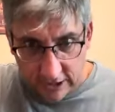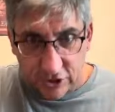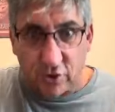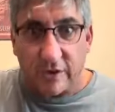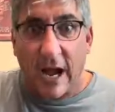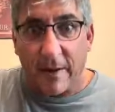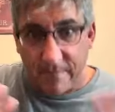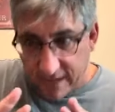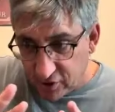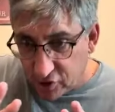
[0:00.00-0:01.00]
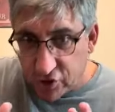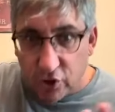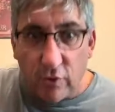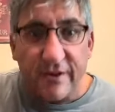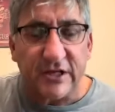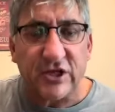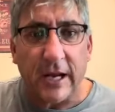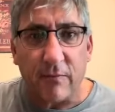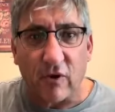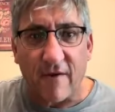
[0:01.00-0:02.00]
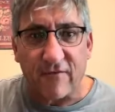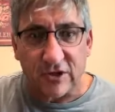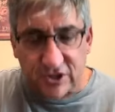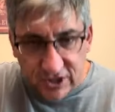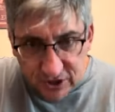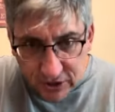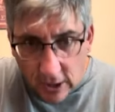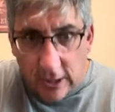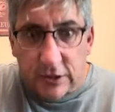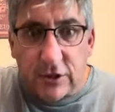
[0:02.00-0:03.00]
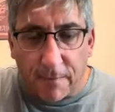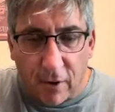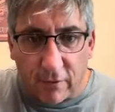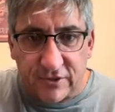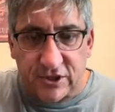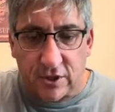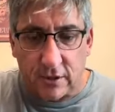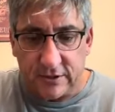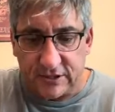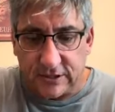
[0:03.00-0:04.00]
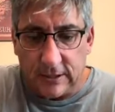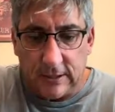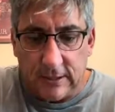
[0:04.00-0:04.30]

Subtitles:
So God made two of the same references to both sons.